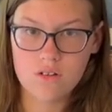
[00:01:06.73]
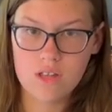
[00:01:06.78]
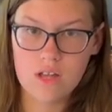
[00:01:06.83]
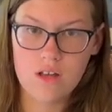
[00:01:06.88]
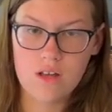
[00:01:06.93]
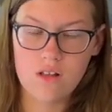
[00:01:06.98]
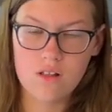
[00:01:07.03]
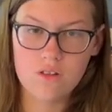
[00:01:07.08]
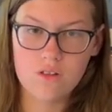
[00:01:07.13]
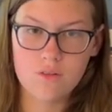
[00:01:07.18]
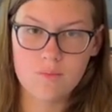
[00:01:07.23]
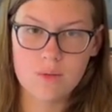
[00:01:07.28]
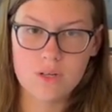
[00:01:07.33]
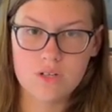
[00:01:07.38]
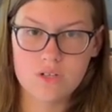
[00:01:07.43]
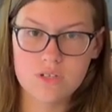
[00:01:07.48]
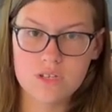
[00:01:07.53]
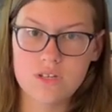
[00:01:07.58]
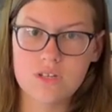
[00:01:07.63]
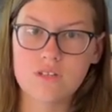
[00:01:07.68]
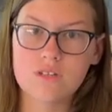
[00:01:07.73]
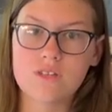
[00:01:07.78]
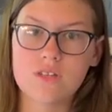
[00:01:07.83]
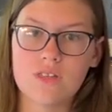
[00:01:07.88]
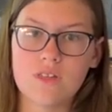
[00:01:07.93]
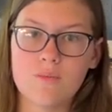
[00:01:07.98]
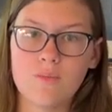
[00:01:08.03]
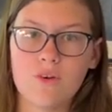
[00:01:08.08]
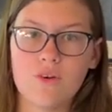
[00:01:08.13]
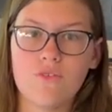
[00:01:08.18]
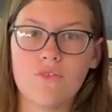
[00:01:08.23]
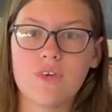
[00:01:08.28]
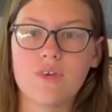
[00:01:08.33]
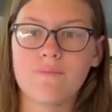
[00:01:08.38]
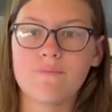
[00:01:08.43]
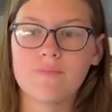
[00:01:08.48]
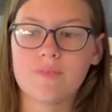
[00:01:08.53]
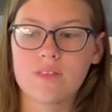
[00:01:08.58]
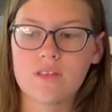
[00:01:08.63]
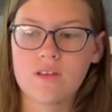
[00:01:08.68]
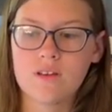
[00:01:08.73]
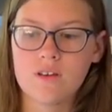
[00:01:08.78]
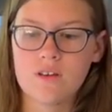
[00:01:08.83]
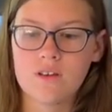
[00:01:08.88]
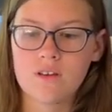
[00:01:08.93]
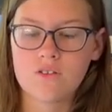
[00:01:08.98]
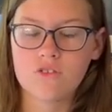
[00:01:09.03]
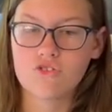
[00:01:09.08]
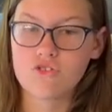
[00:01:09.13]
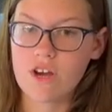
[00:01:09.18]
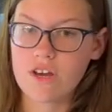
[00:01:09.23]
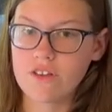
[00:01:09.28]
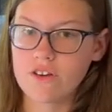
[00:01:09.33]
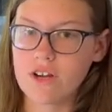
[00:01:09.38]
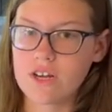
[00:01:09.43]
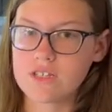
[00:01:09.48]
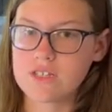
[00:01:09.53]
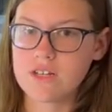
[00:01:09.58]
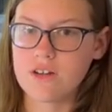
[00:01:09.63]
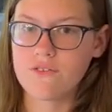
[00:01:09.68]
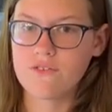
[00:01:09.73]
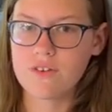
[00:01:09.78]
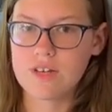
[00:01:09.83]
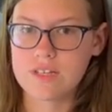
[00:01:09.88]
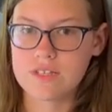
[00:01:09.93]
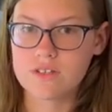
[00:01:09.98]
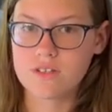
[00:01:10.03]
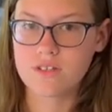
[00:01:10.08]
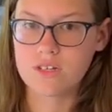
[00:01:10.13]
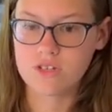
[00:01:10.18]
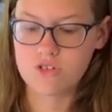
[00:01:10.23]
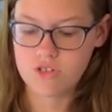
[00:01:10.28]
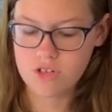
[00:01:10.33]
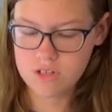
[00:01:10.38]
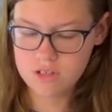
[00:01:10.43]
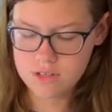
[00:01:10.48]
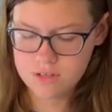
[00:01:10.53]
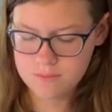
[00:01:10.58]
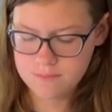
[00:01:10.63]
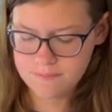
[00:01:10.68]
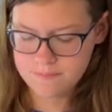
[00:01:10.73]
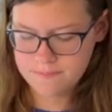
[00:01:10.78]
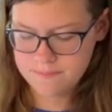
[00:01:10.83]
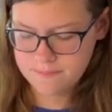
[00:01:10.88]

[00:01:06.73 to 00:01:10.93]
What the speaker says: that Lumiere sings in the movie. Try the gray stuff, it's delicious.